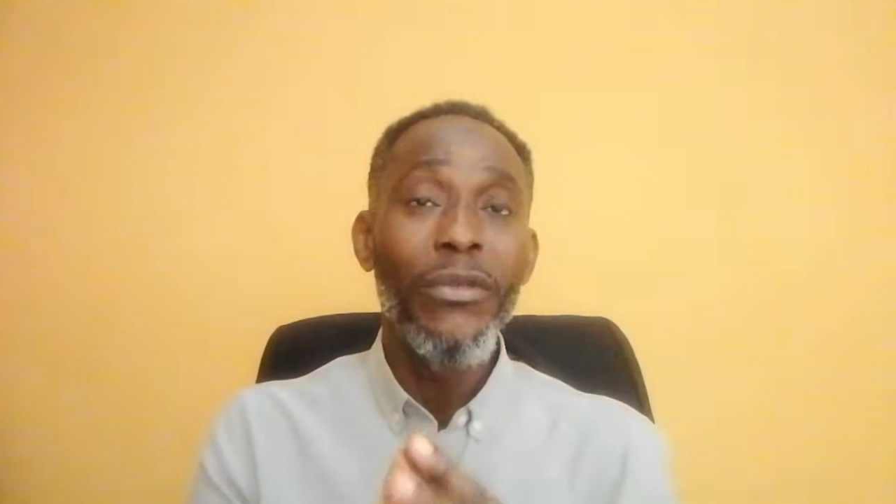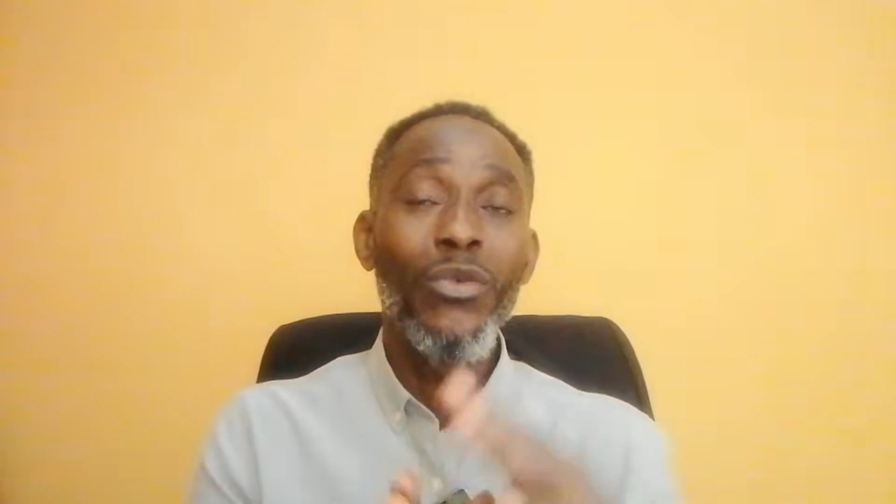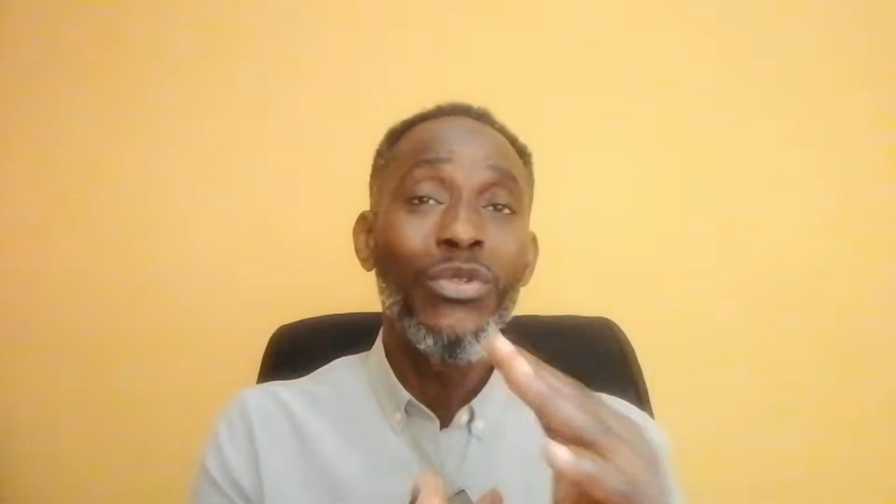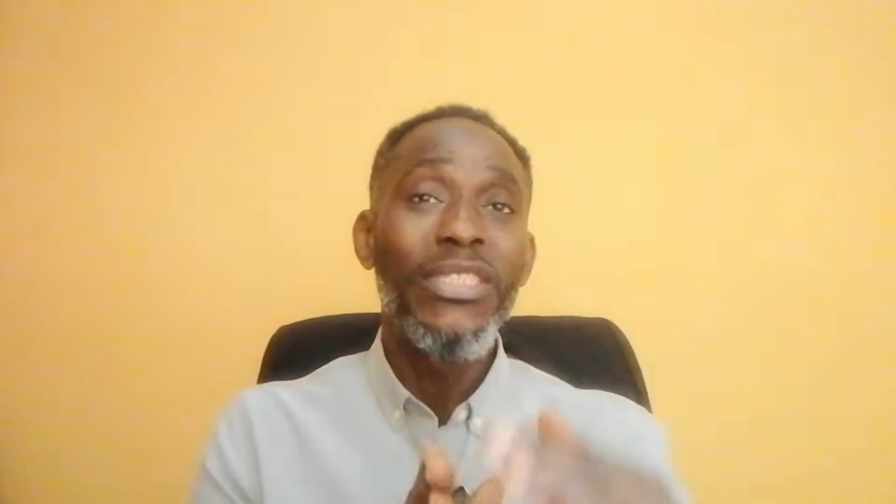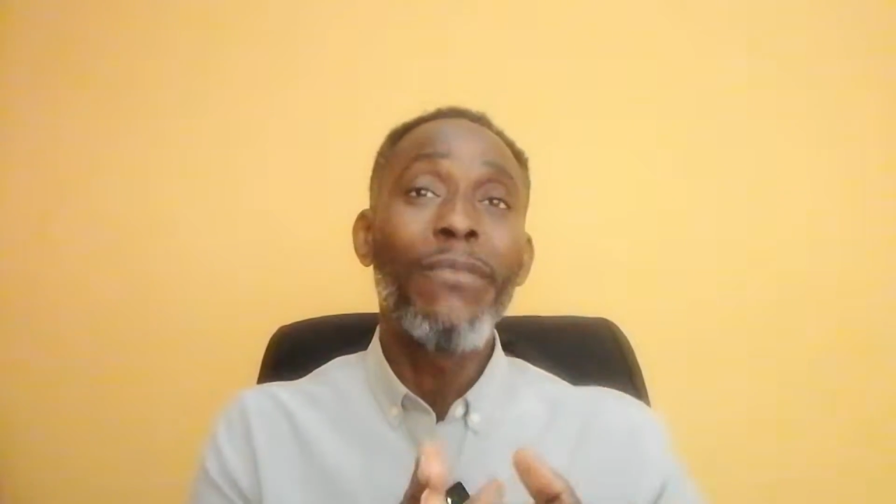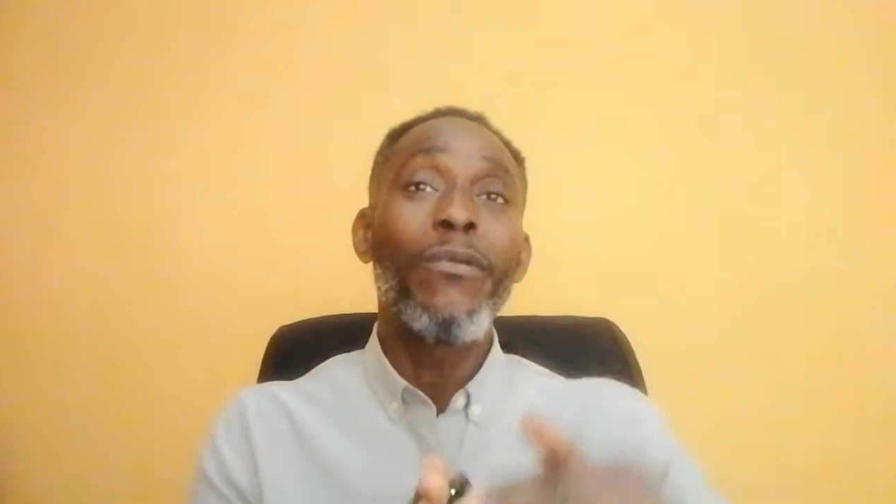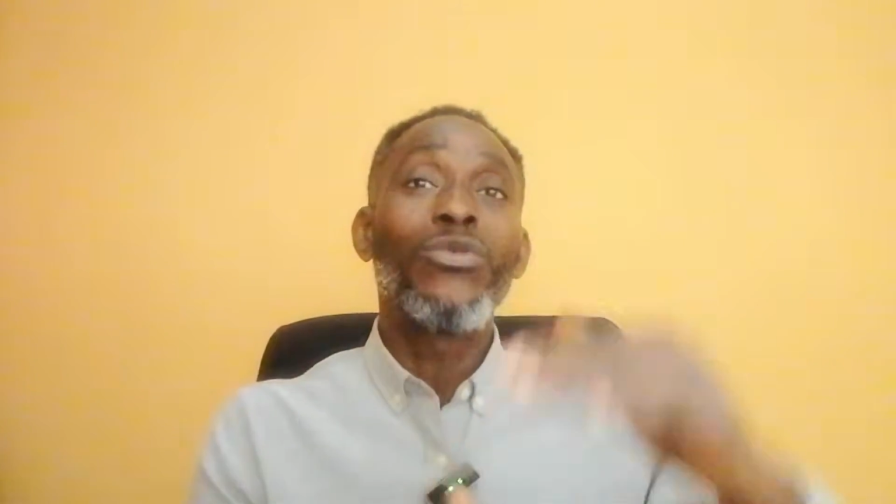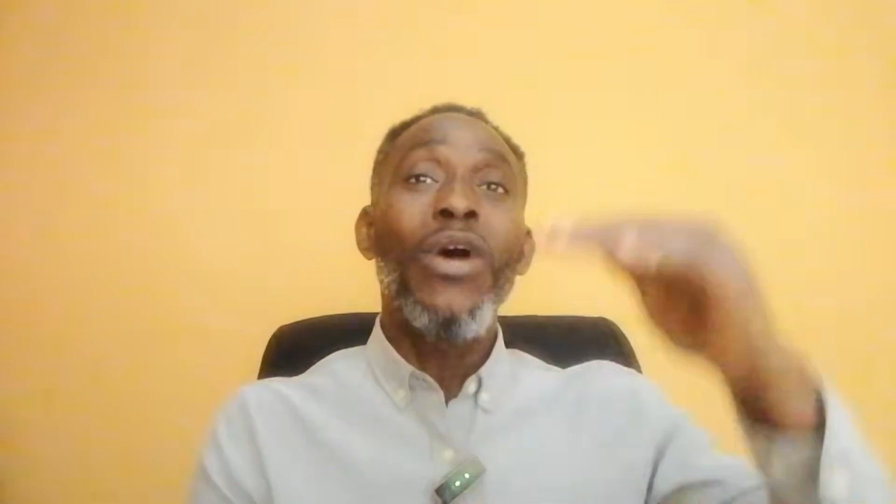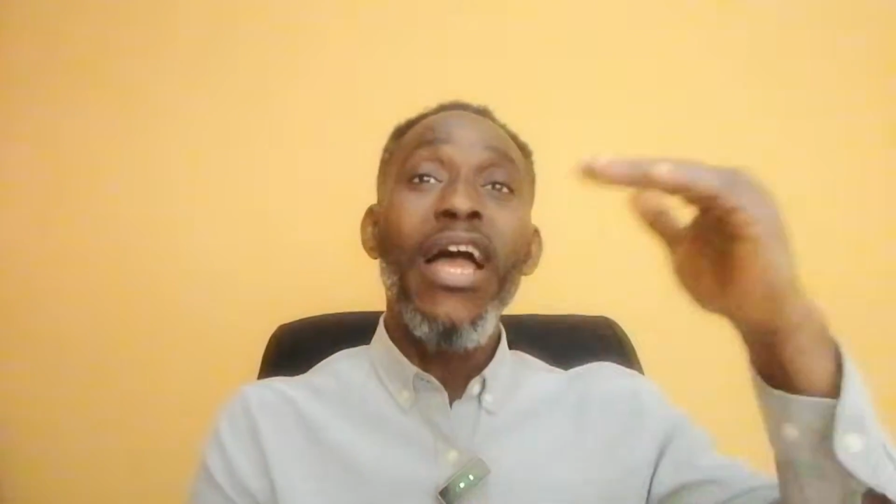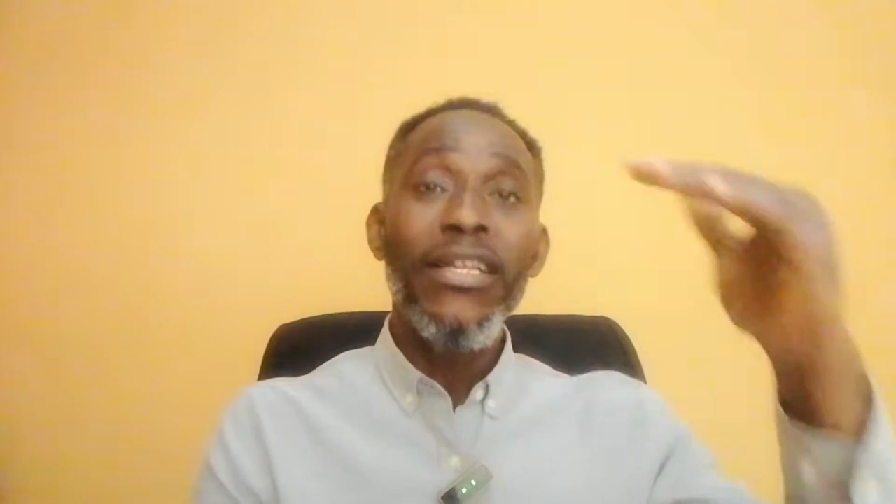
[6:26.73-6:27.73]
You want to step up to
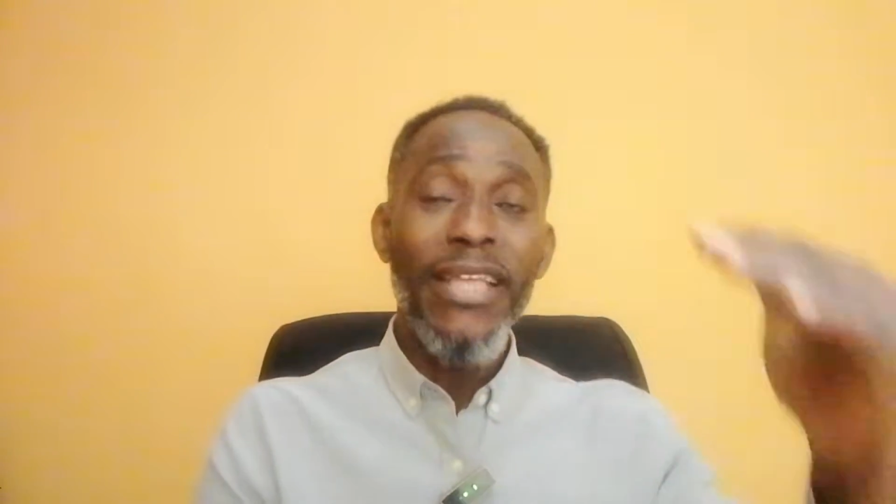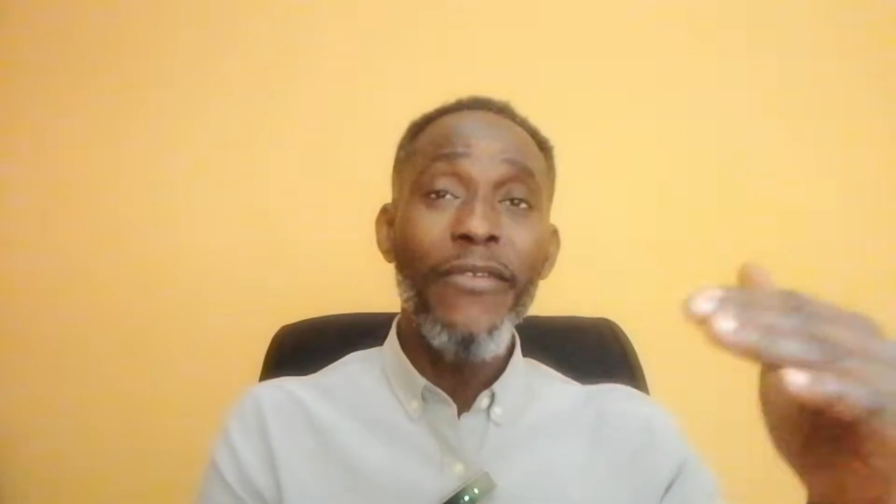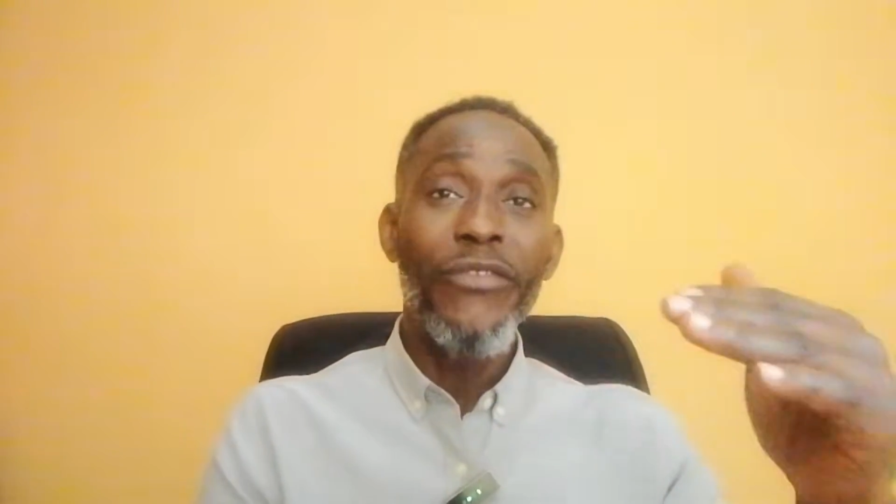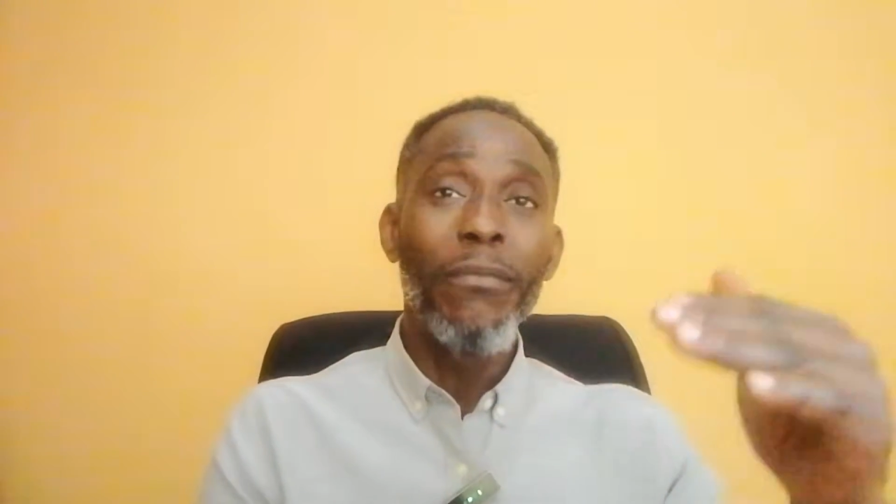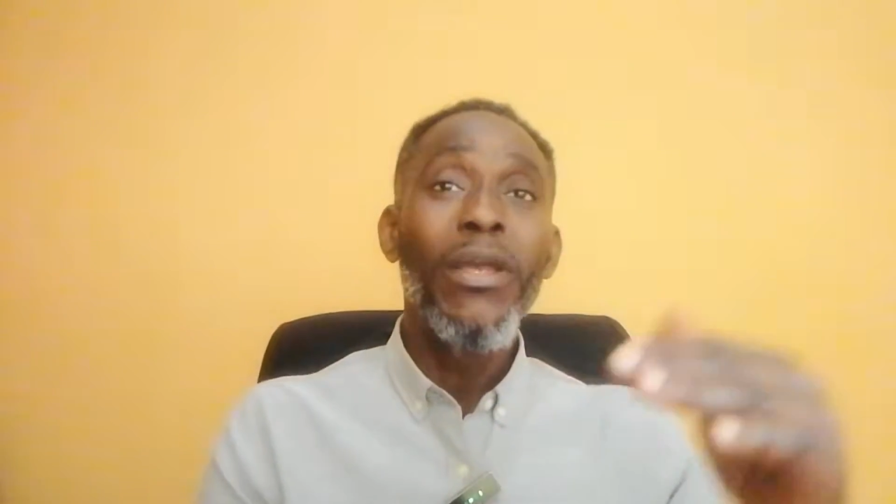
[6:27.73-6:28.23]
higher time frame.